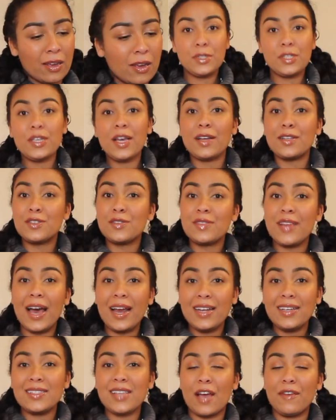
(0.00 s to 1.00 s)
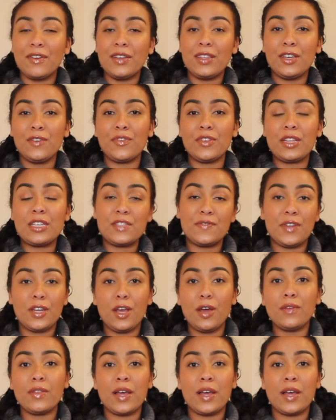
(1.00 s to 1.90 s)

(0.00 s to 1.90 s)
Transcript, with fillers: But so yeah, so that is everything for this video.